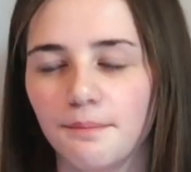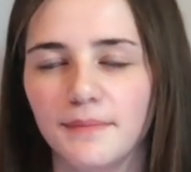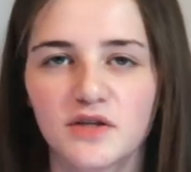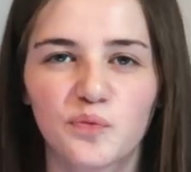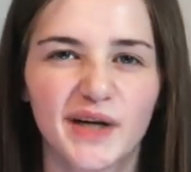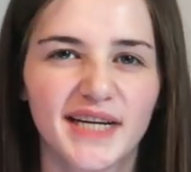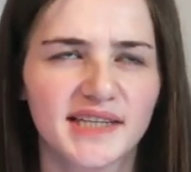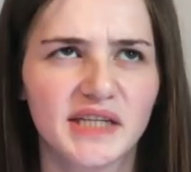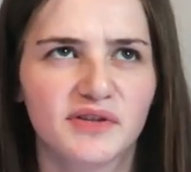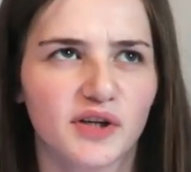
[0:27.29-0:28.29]

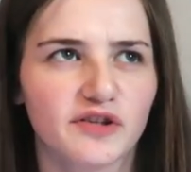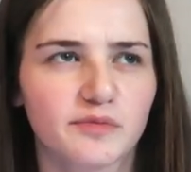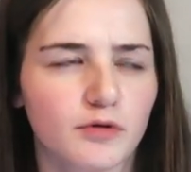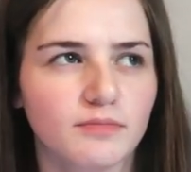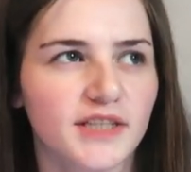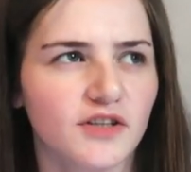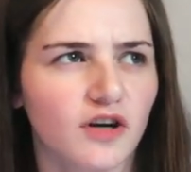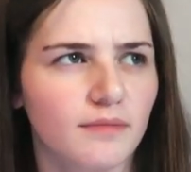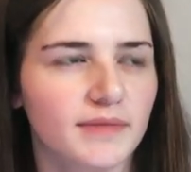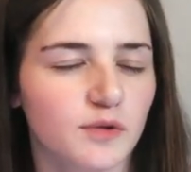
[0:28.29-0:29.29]
midweek, even though it's probably
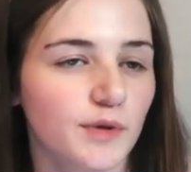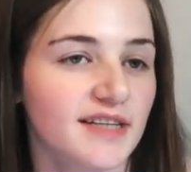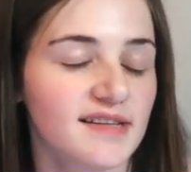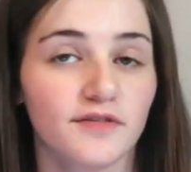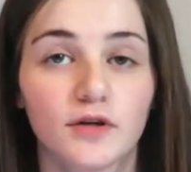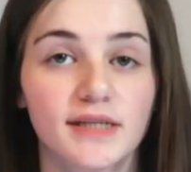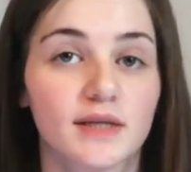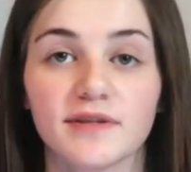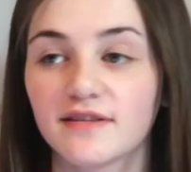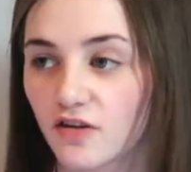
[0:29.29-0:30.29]
not midweek, so I have no
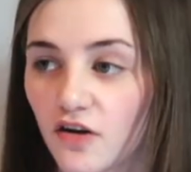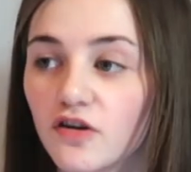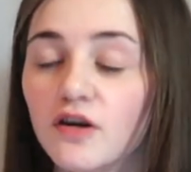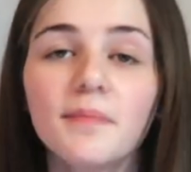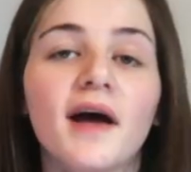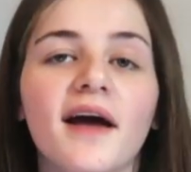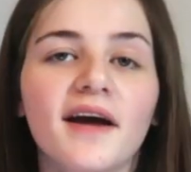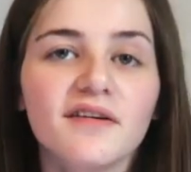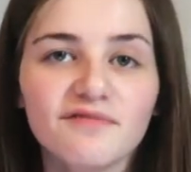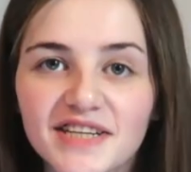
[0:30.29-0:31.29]
idea when this is going up,
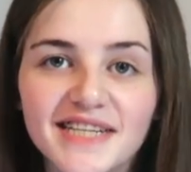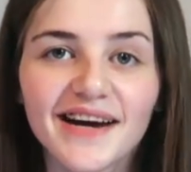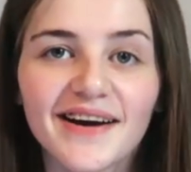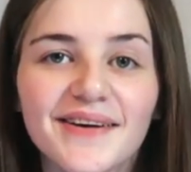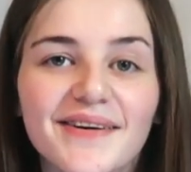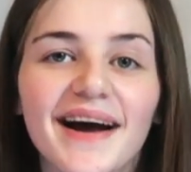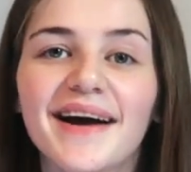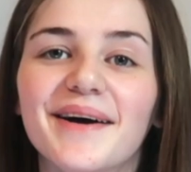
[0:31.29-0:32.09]
video,